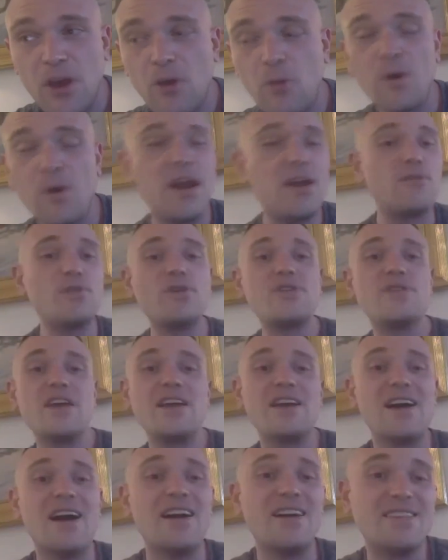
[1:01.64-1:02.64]
when
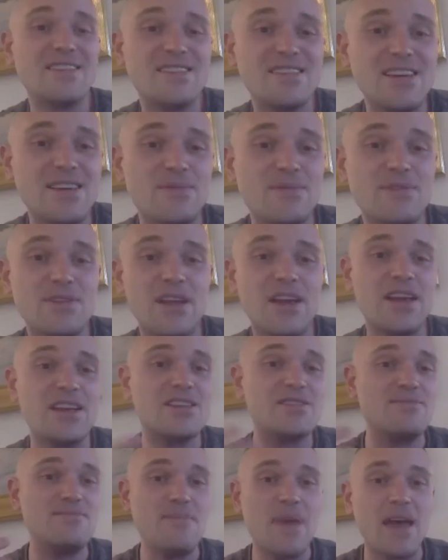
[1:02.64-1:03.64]
everything kind of seems like
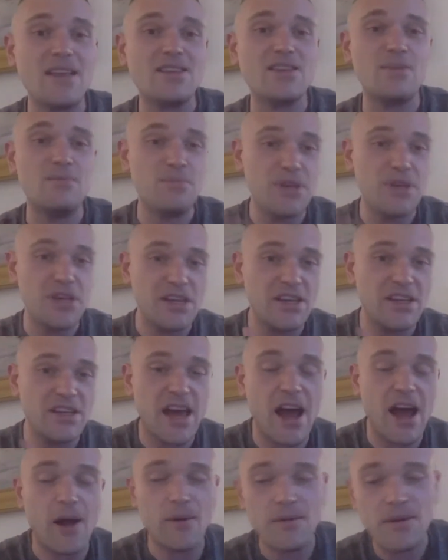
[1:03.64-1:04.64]
it's meant to beat you
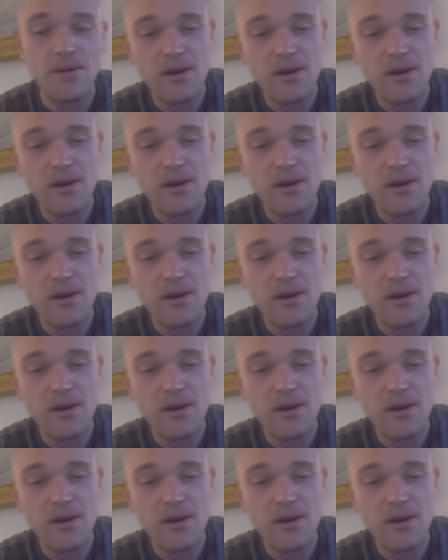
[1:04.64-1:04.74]
down?